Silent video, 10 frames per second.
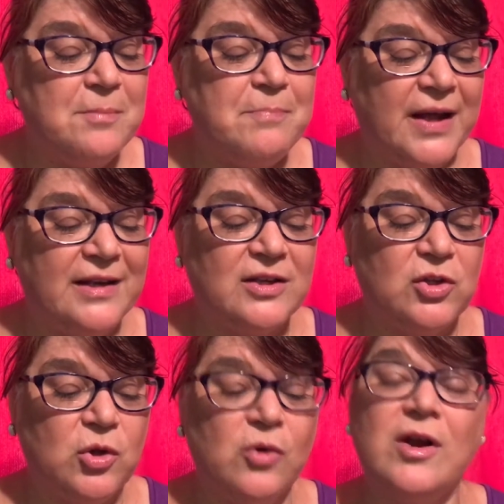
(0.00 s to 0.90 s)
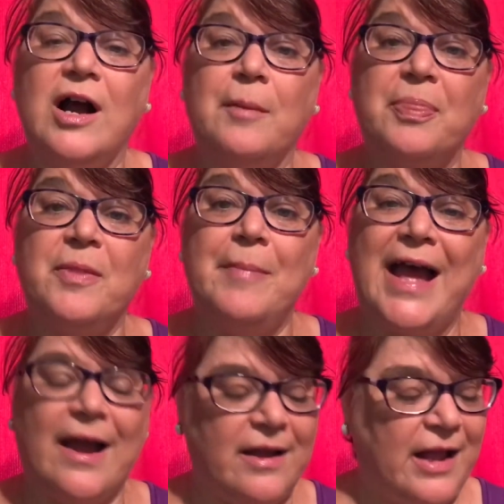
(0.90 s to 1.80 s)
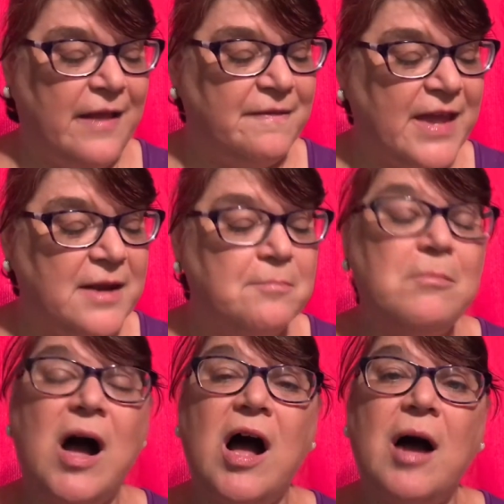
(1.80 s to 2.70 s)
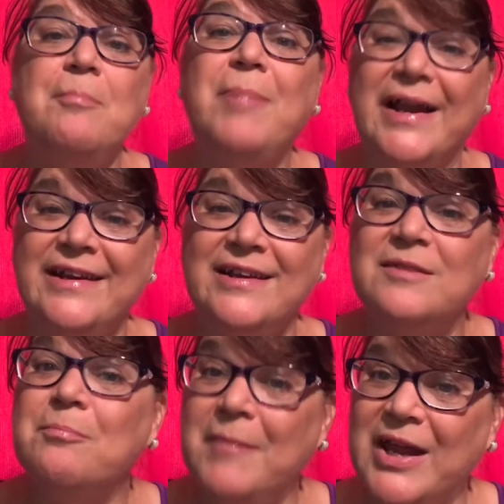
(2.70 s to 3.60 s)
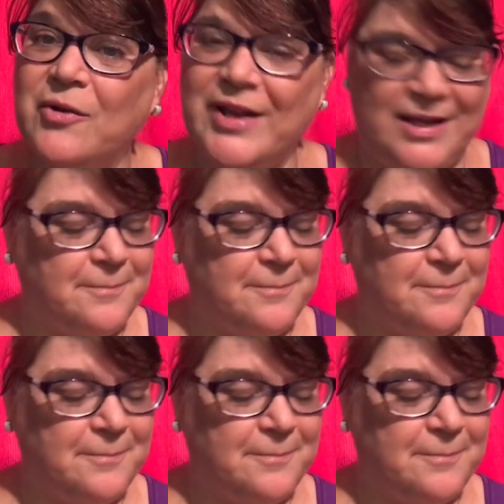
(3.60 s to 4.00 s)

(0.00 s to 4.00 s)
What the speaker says: buttoned Laura up the back, and then Ma buttoned Mary.